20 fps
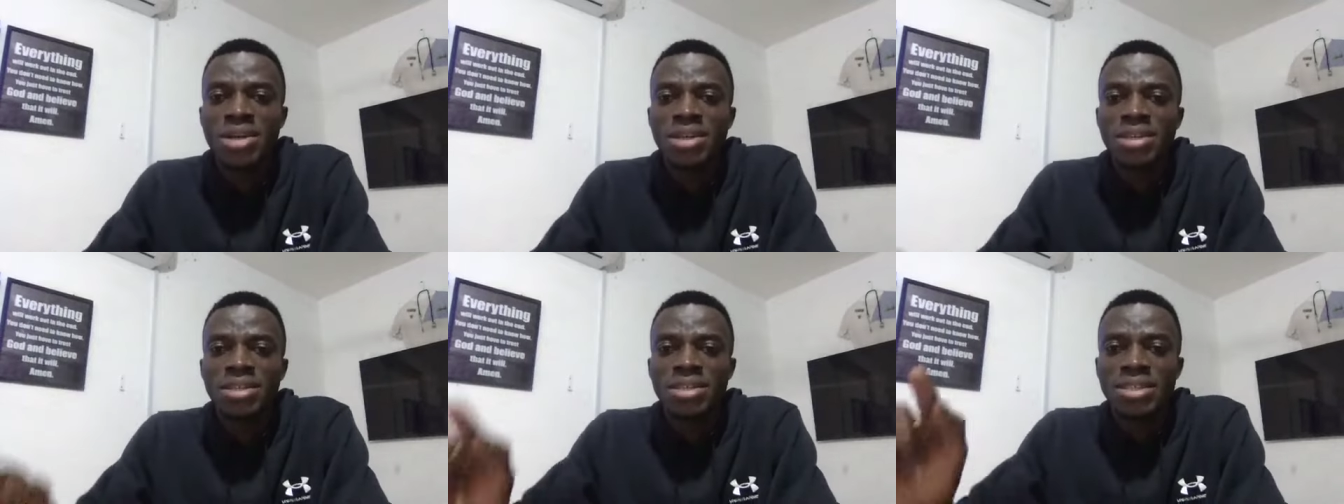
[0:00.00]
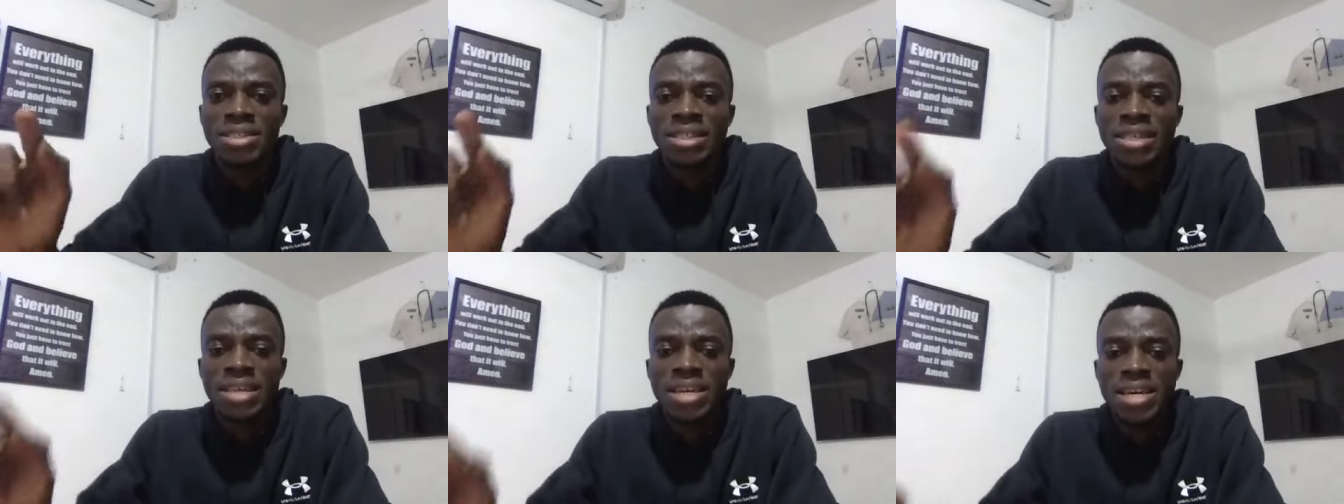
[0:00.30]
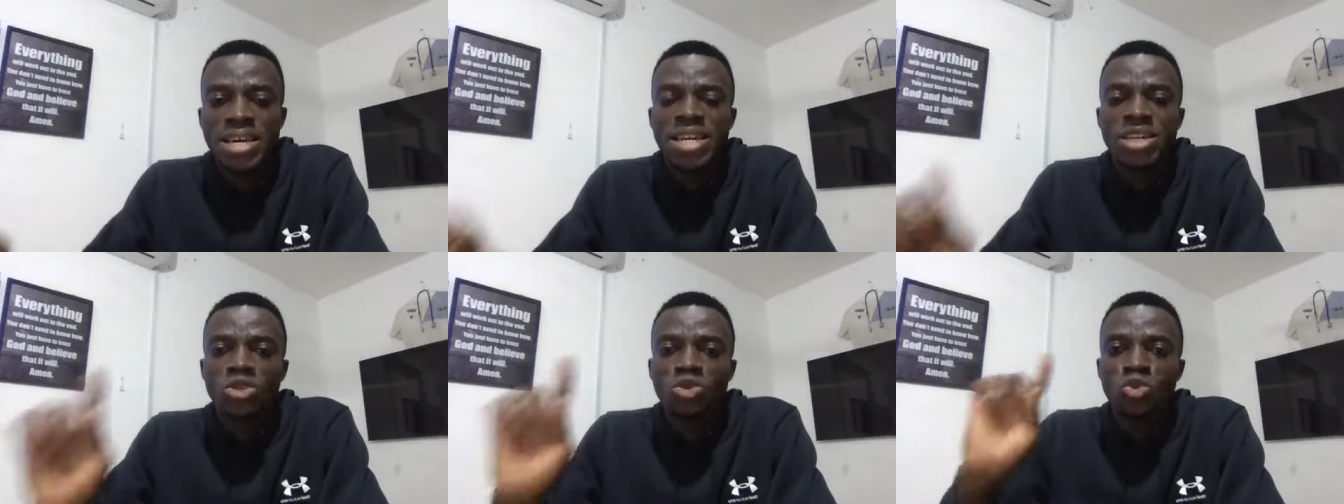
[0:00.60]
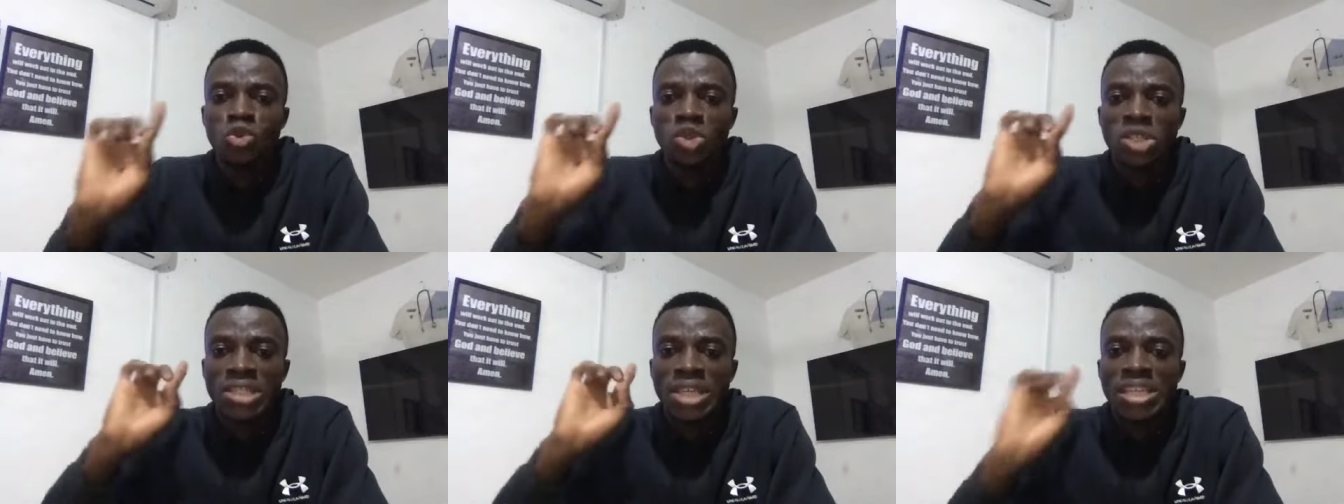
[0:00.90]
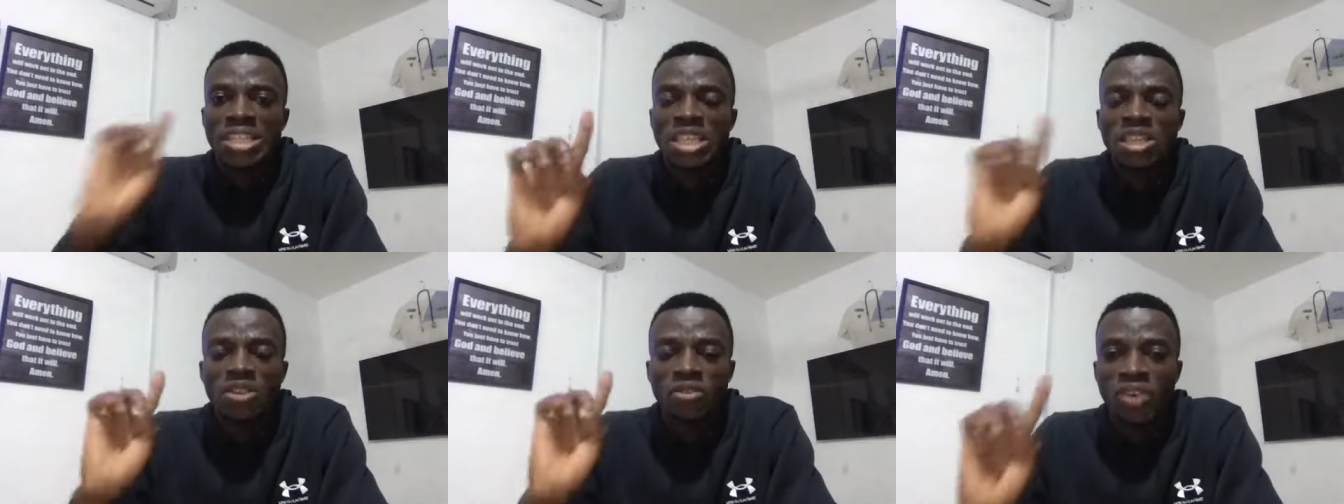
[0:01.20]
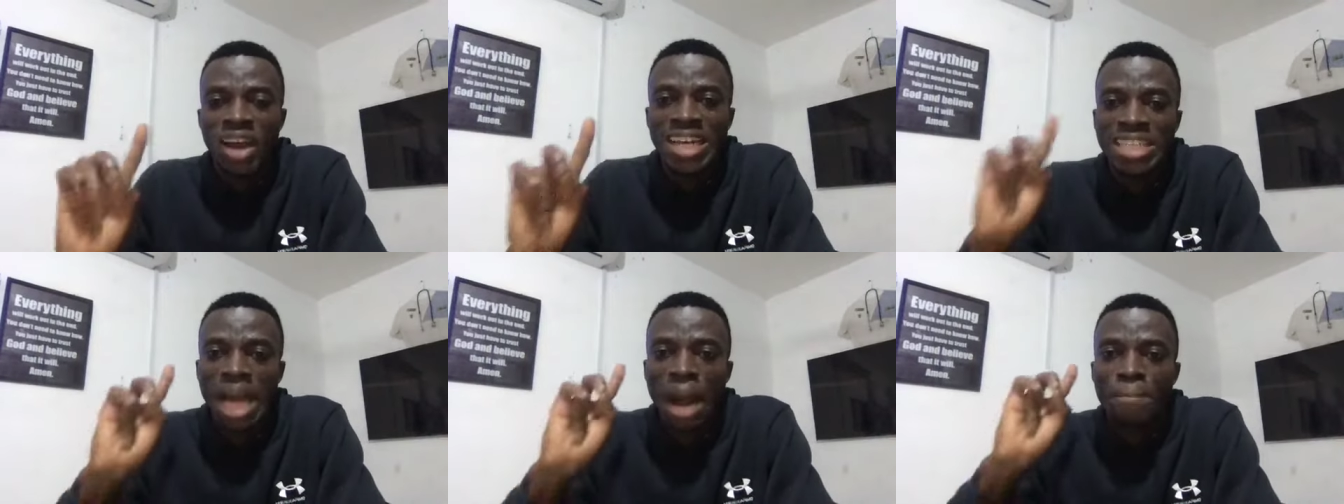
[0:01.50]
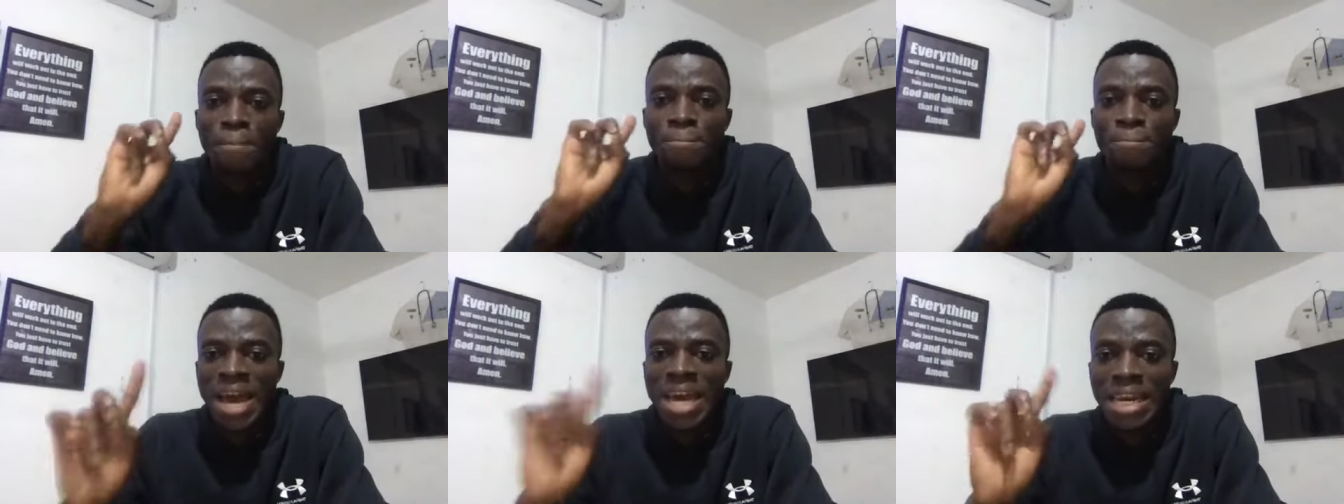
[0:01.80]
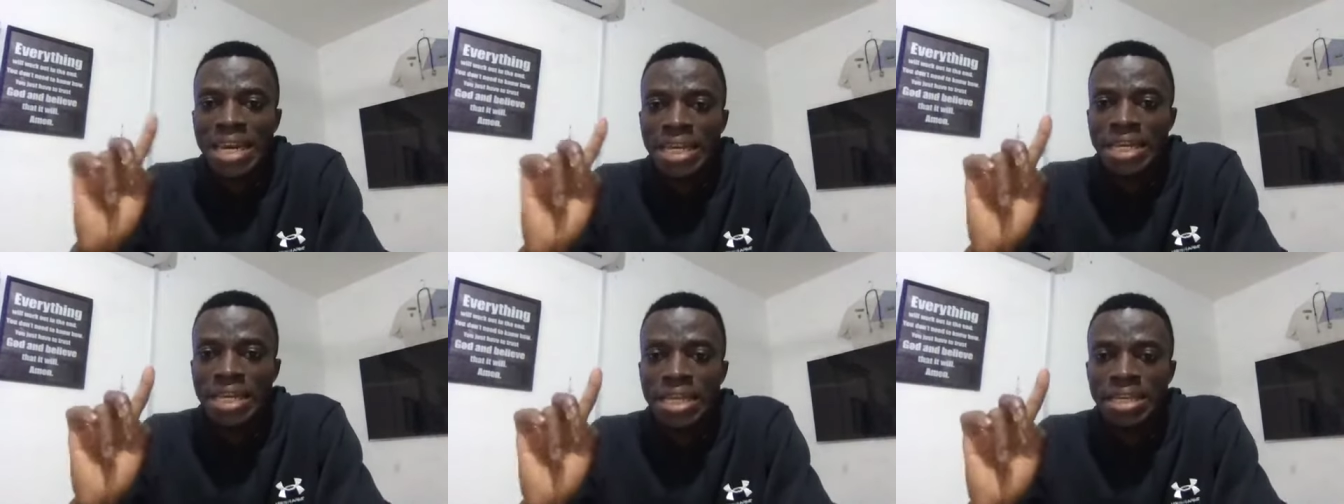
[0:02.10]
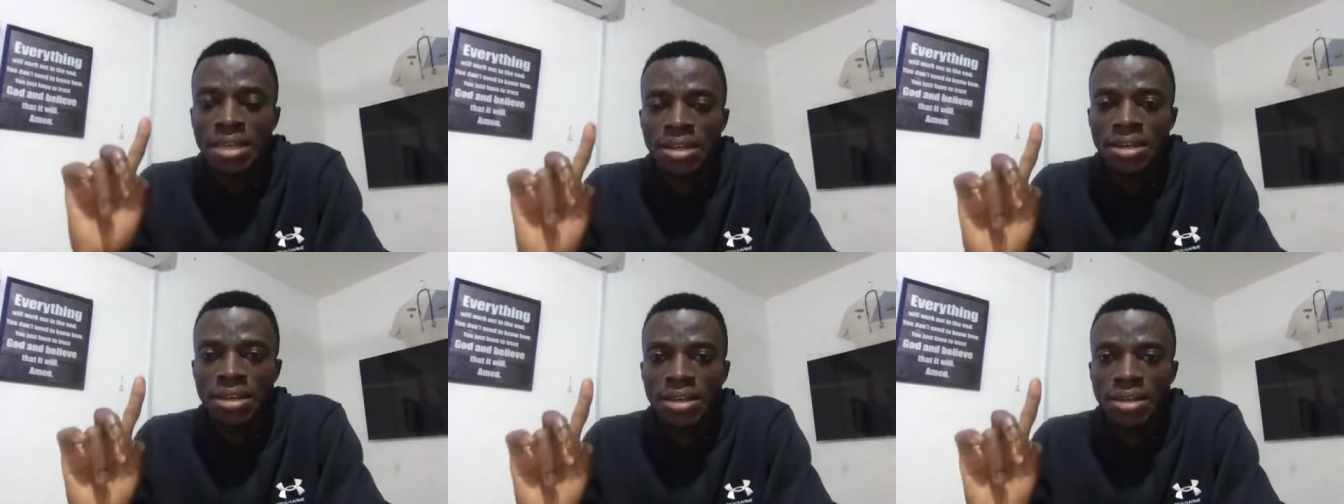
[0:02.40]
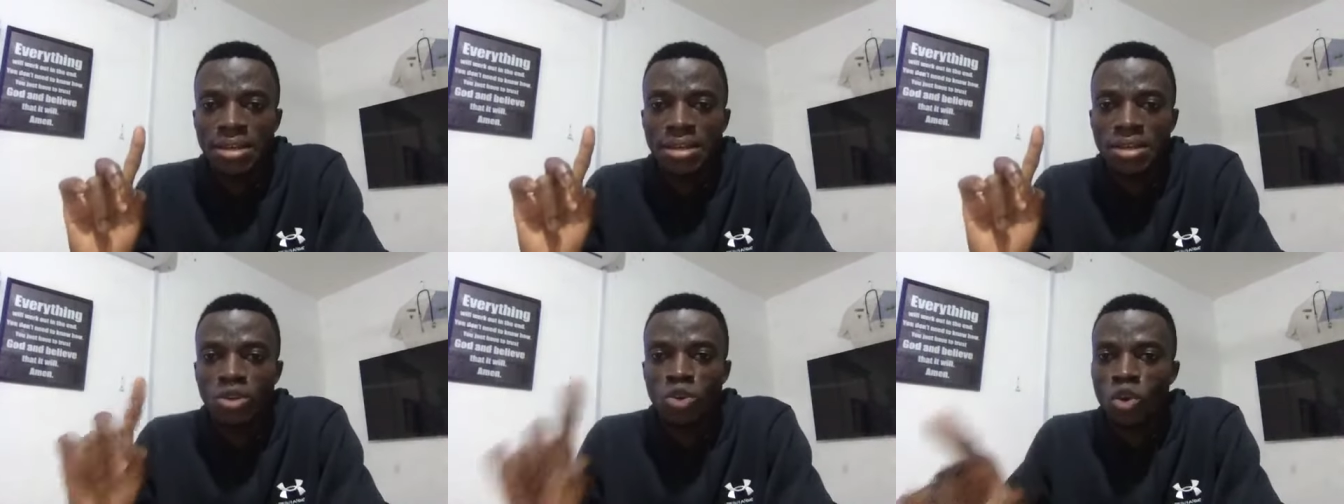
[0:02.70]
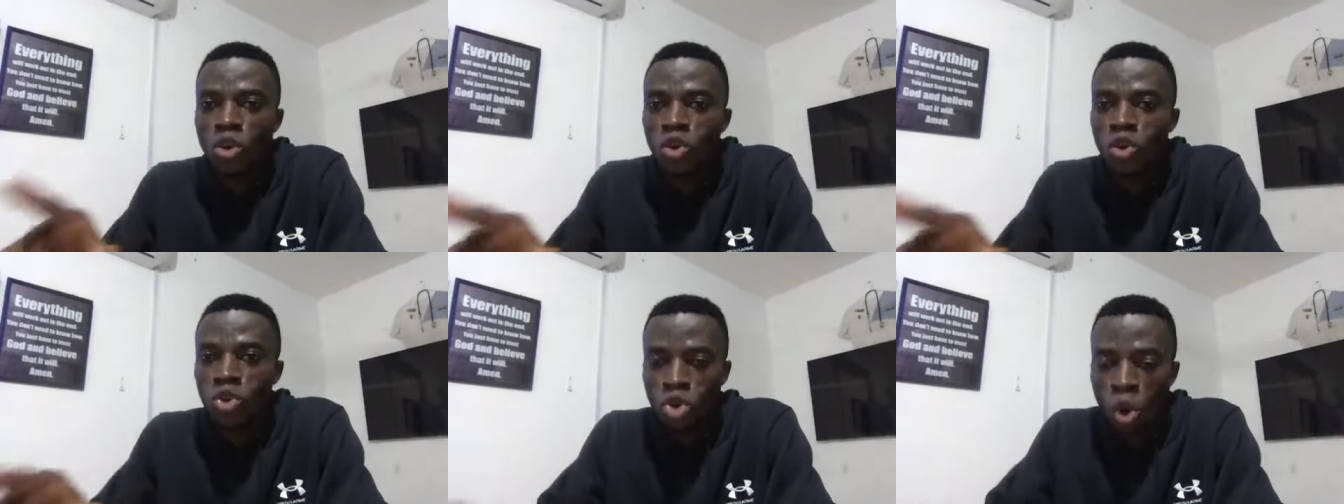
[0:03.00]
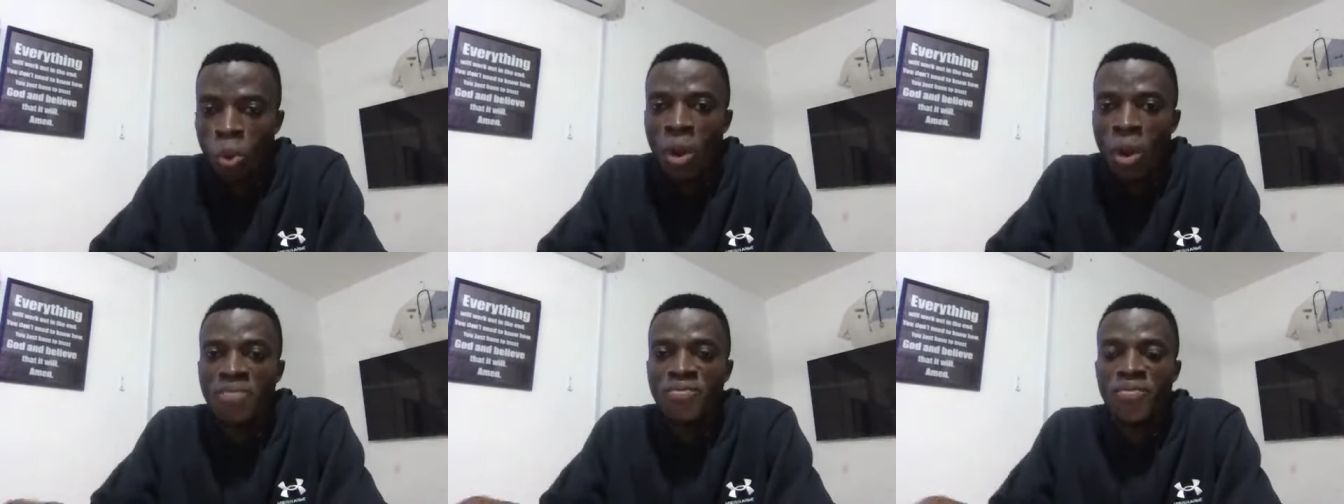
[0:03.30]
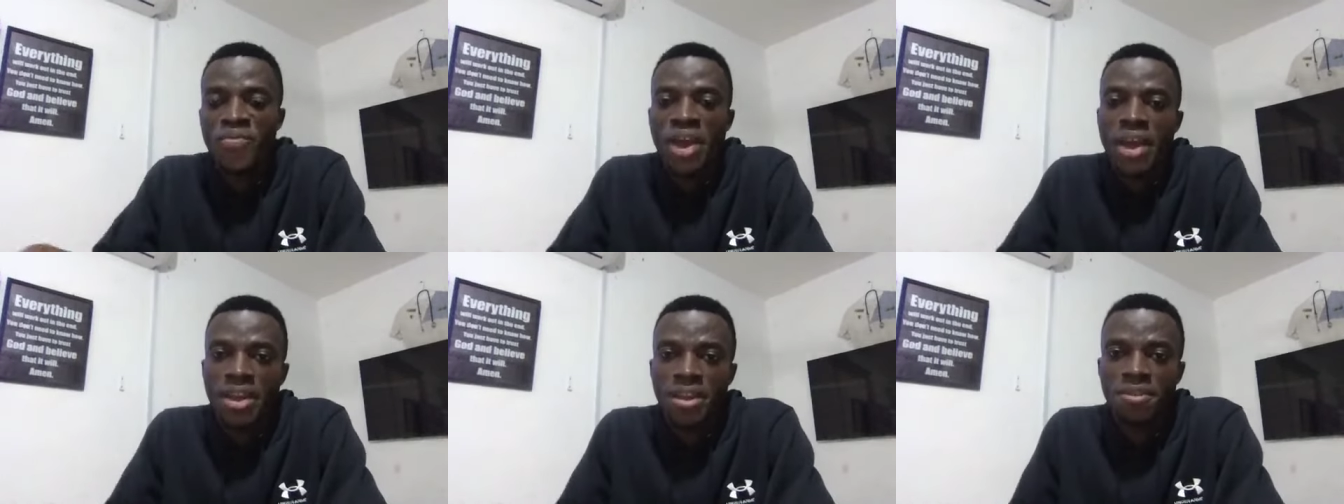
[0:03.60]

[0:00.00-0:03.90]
seeking to satisfy their belly, not your welfare